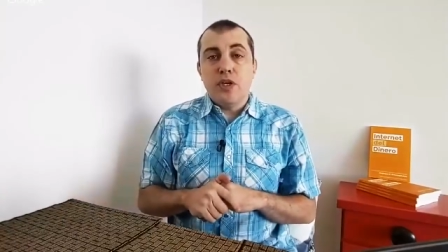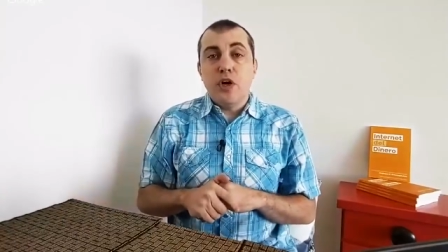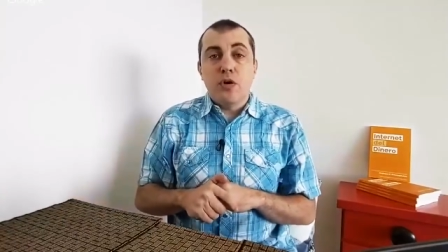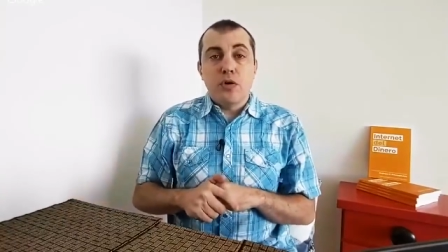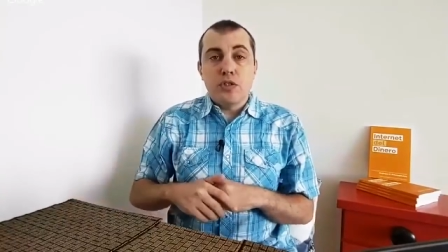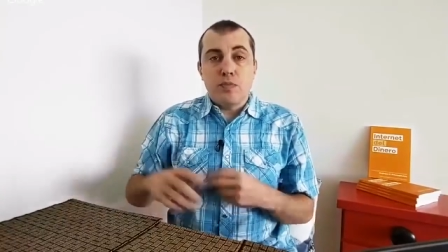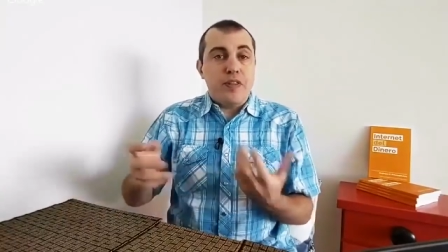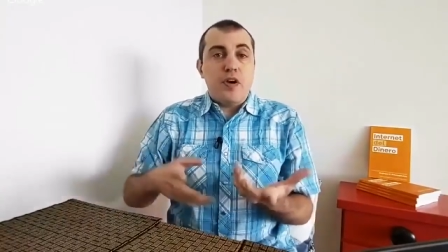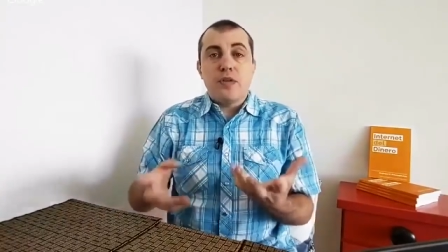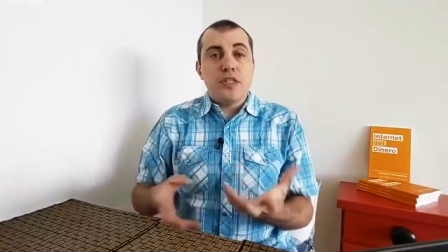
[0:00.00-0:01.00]
nodes,
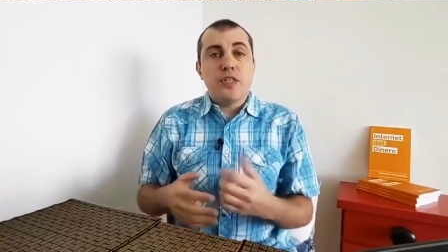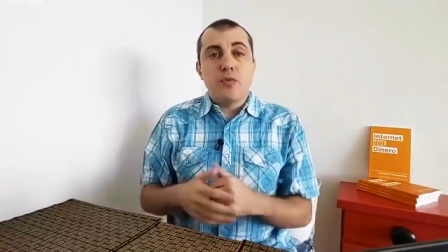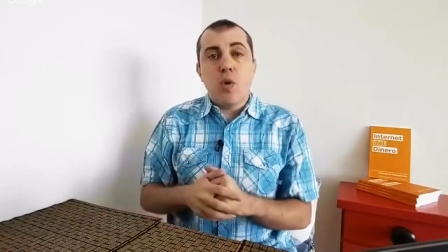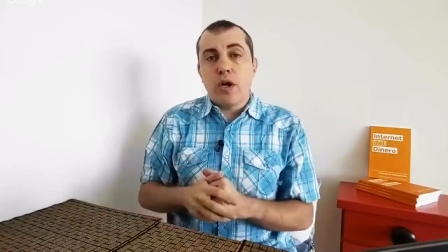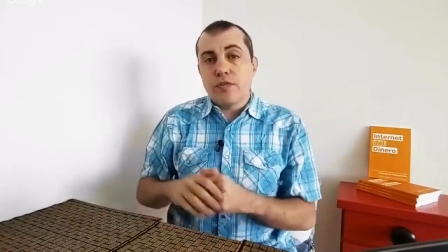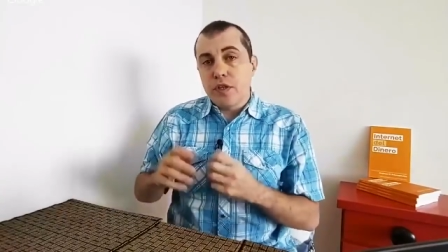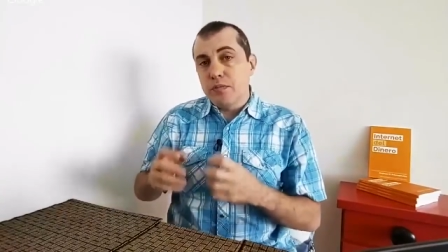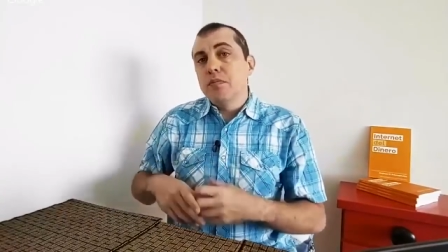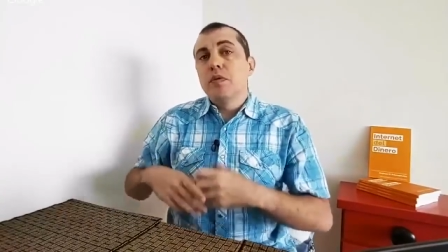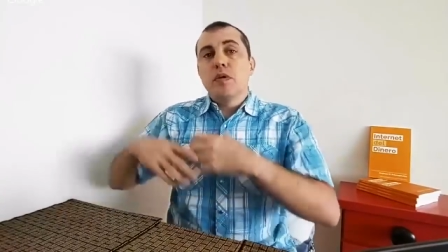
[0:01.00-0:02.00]
but they only see one of
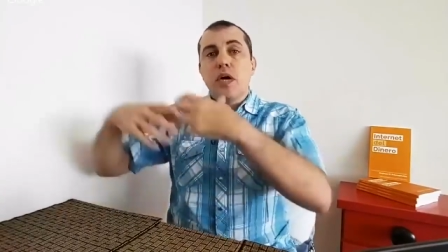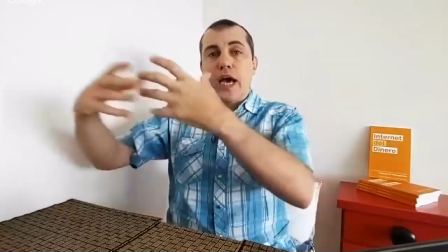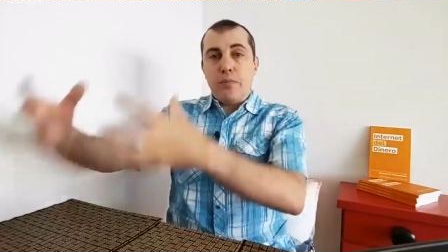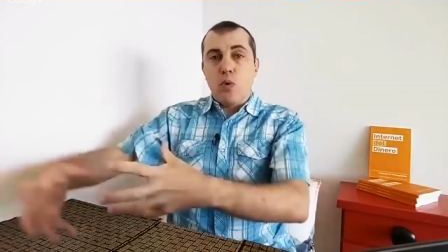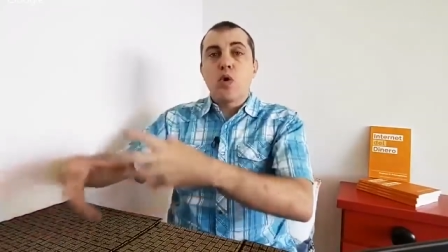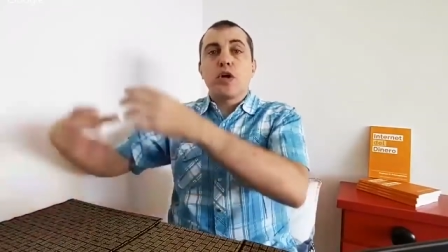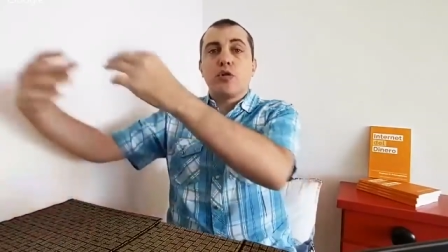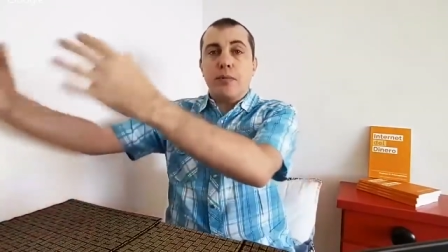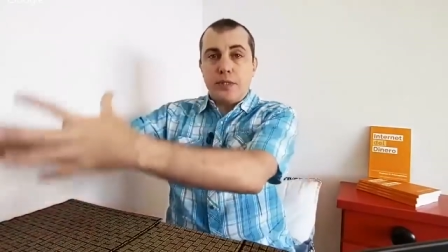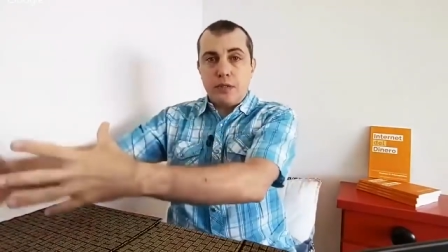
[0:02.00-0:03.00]
them and more
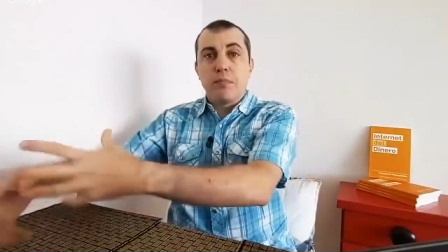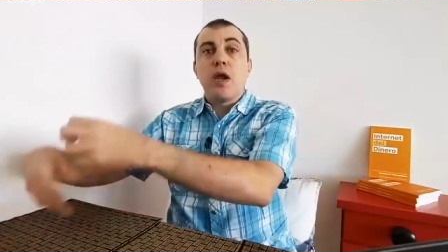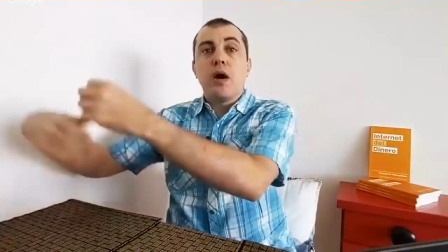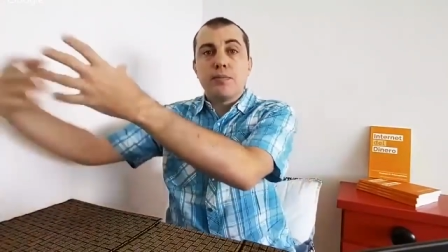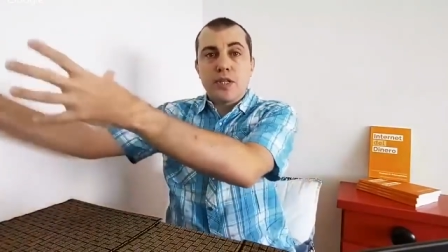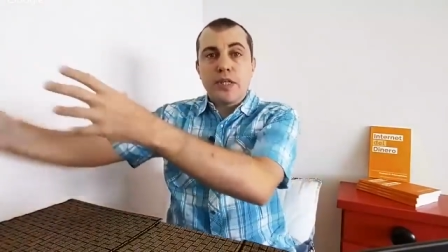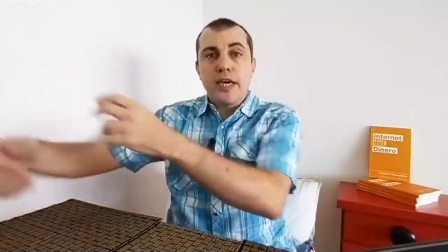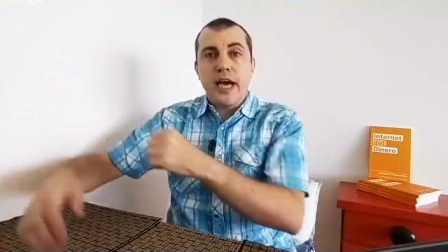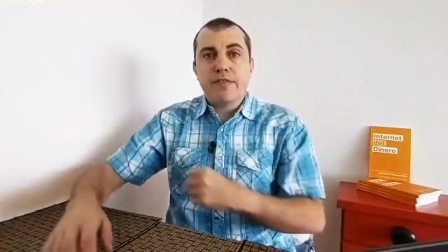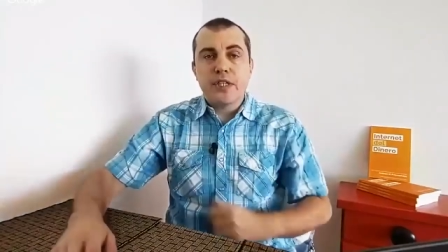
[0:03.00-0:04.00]
encrypted blobs that
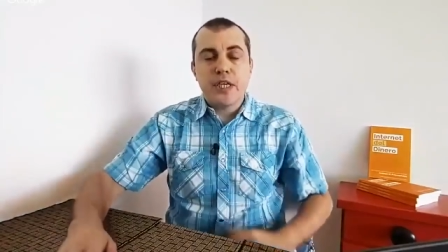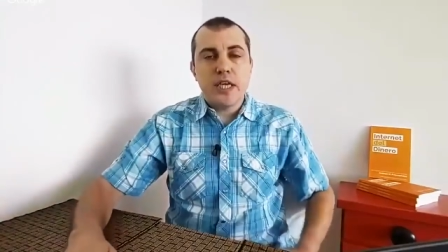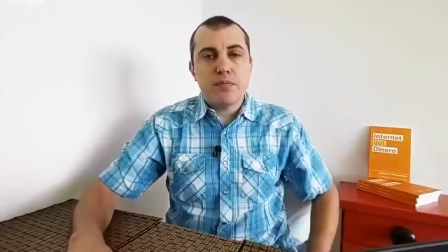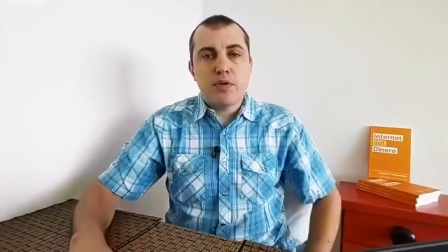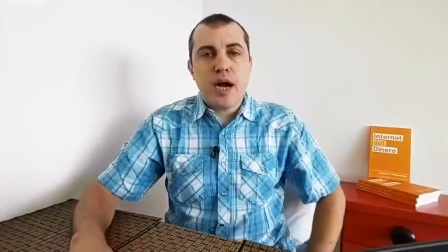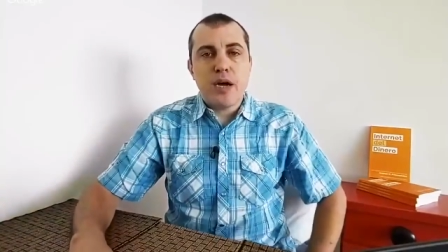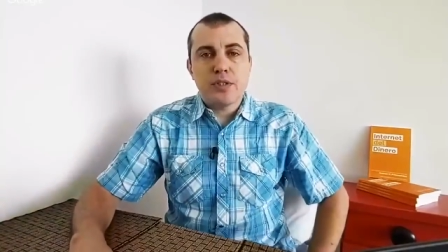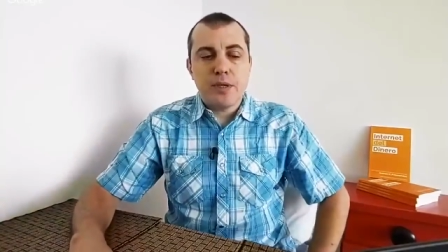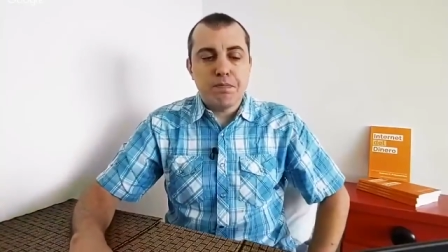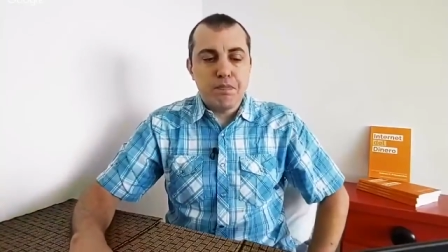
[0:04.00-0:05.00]
they have to keep
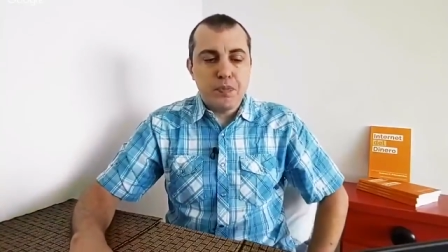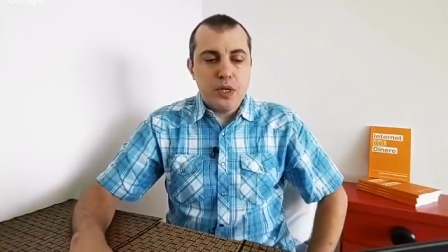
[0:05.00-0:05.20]
routing.